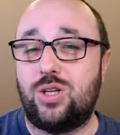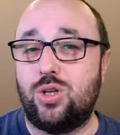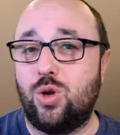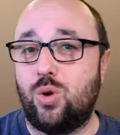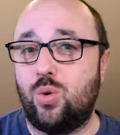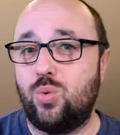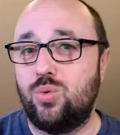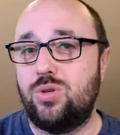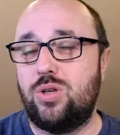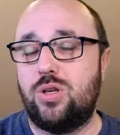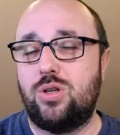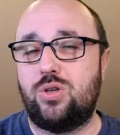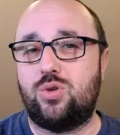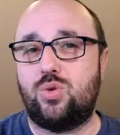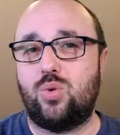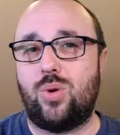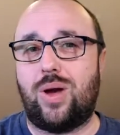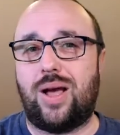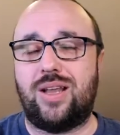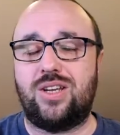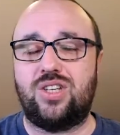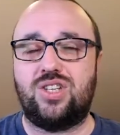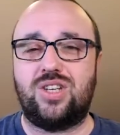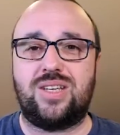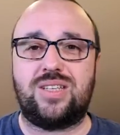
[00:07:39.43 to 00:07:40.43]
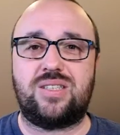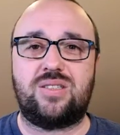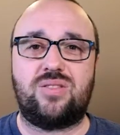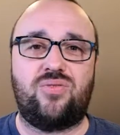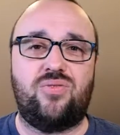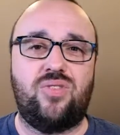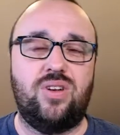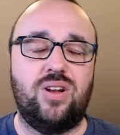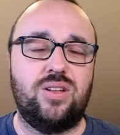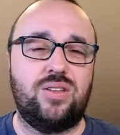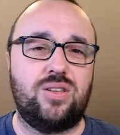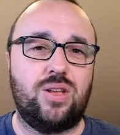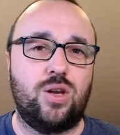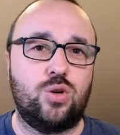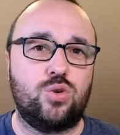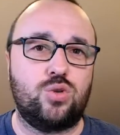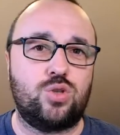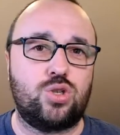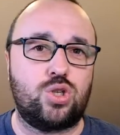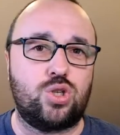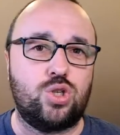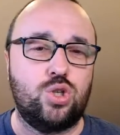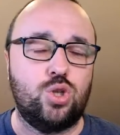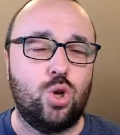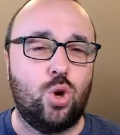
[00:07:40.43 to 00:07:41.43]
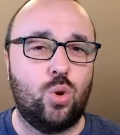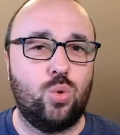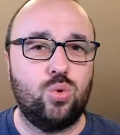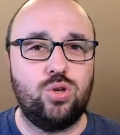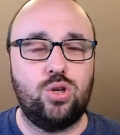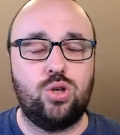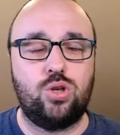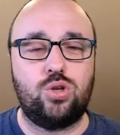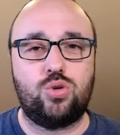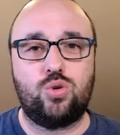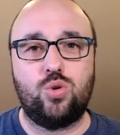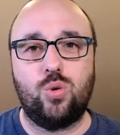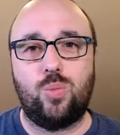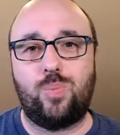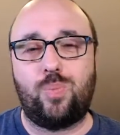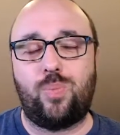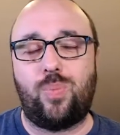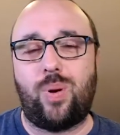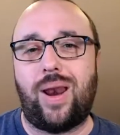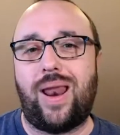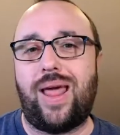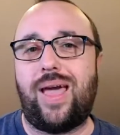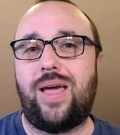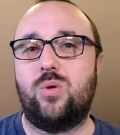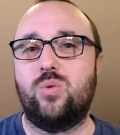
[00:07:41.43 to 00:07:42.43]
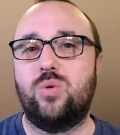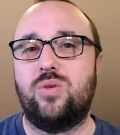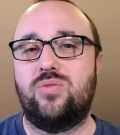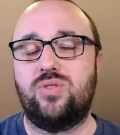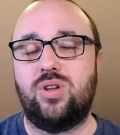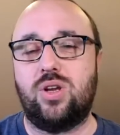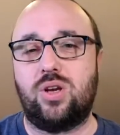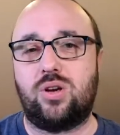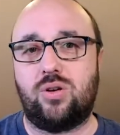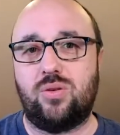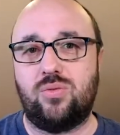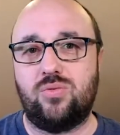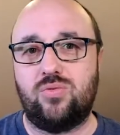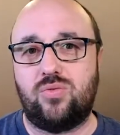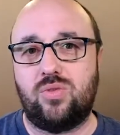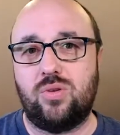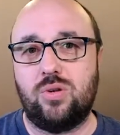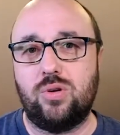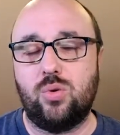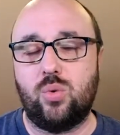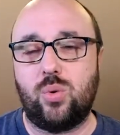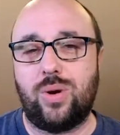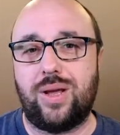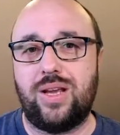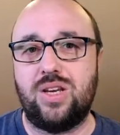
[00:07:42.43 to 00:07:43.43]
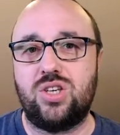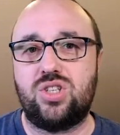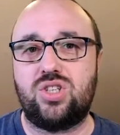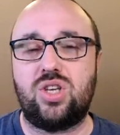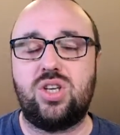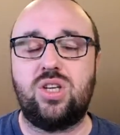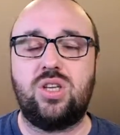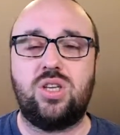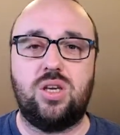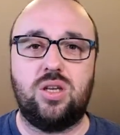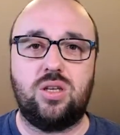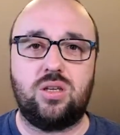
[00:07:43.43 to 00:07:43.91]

no need to adjust filters, no need to play with the configuration.